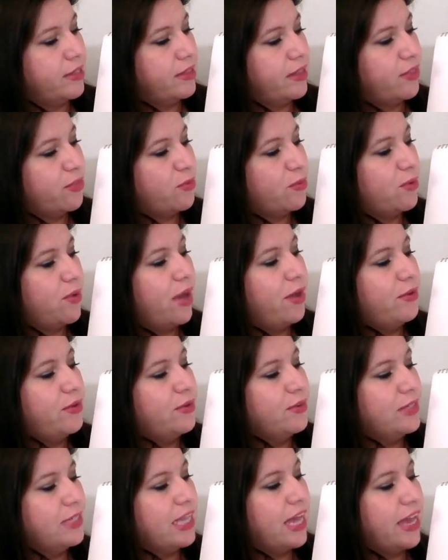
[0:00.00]
that throughout
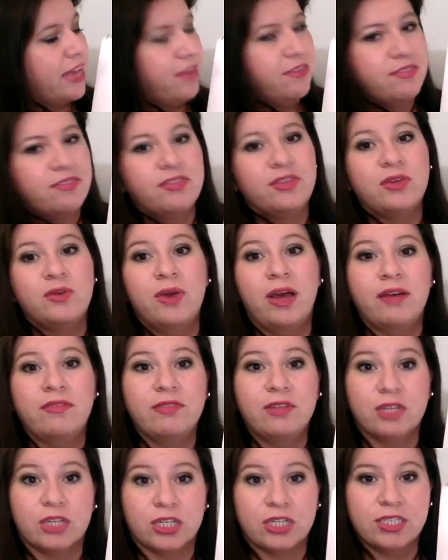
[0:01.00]
your life you
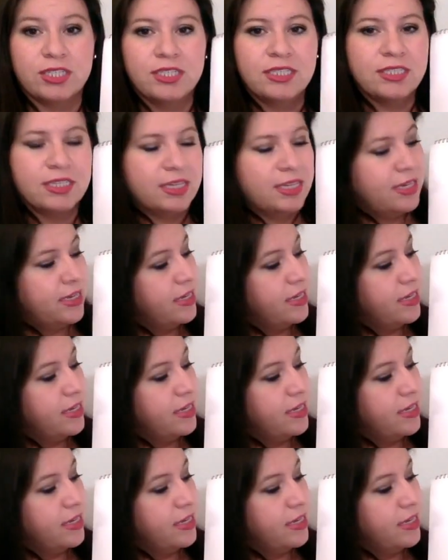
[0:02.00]
have learned